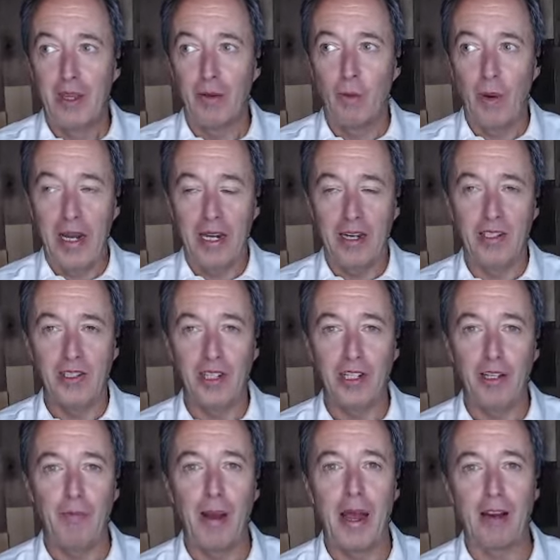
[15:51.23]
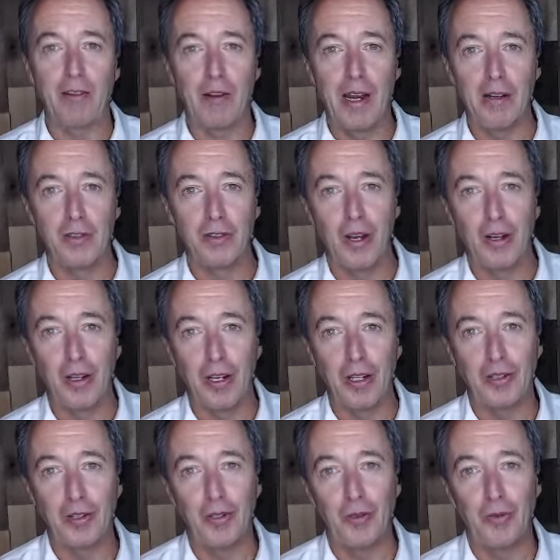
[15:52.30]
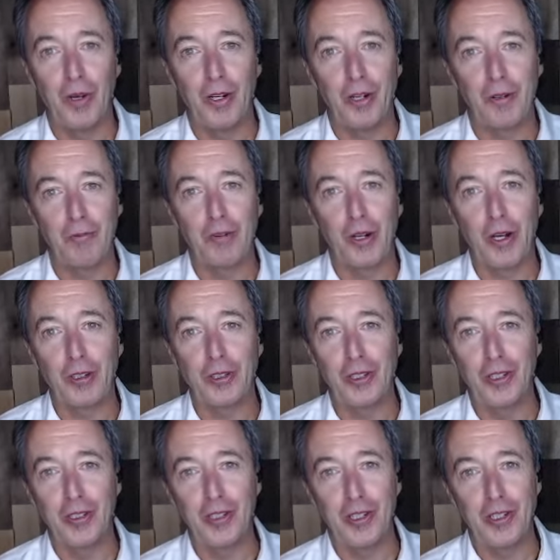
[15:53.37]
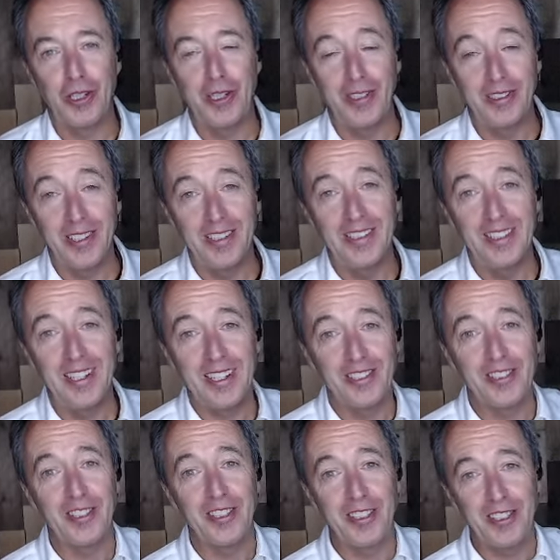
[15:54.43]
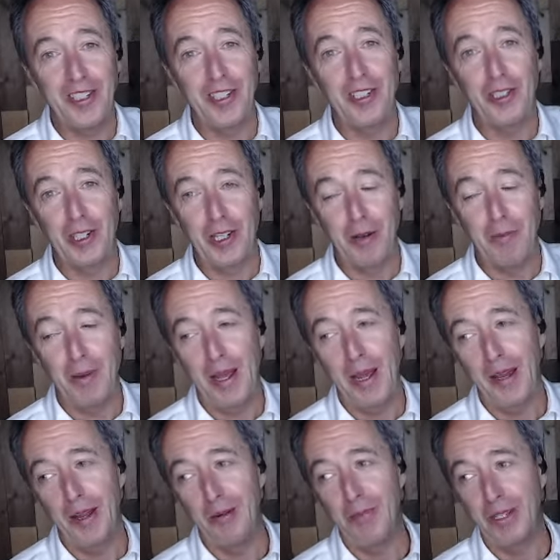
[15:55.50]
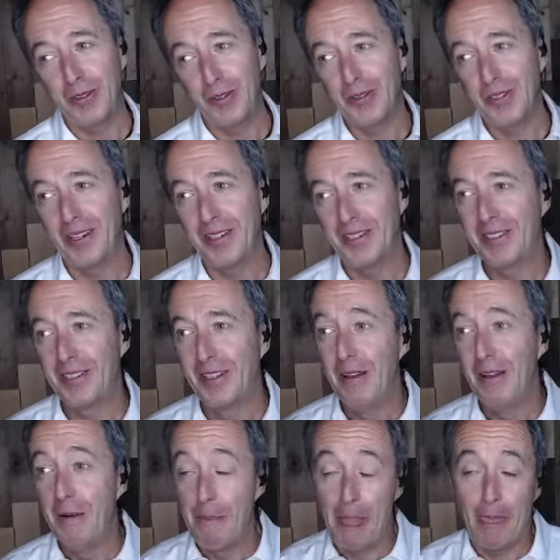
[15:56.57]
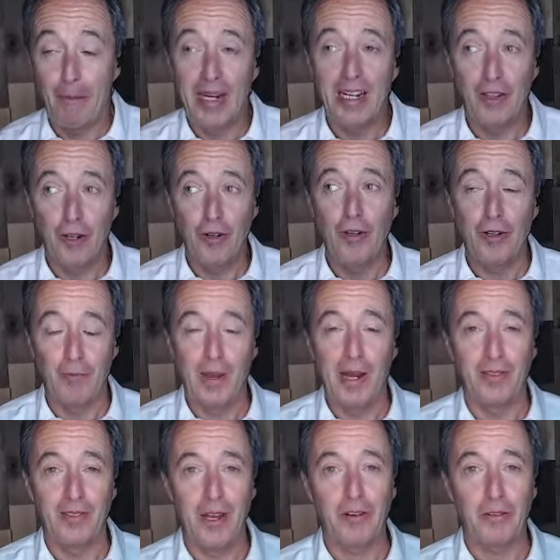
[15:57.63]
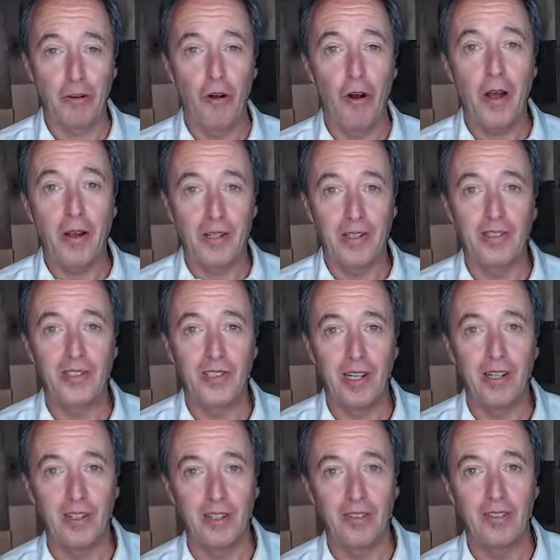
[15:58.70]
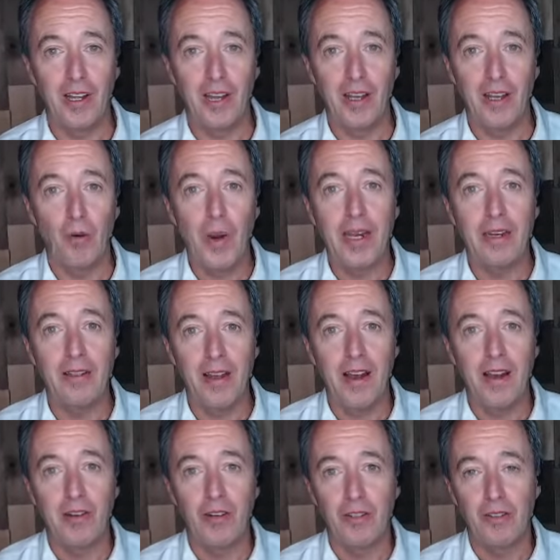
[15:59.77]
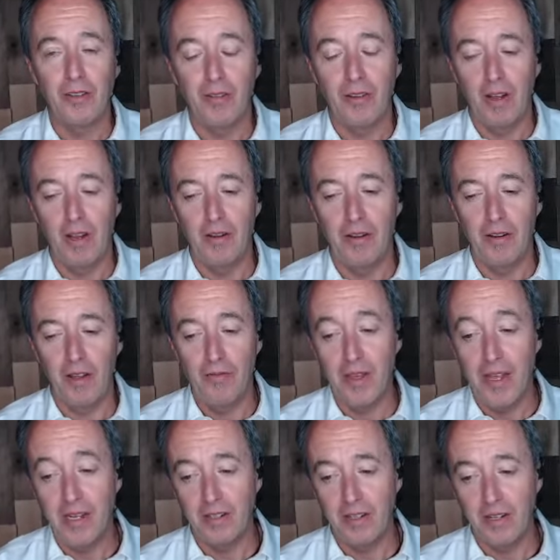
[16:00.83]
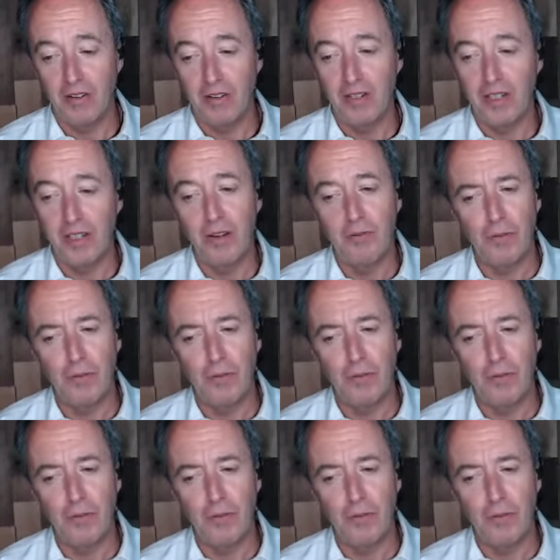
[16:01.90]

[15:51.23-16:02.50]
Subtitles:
Wayne is in the background talking to one of the production assistants, and he's actually teaching him how to muscle test. But I learned about Dr. Hawkins at a Wayne Dyer event here in Denver,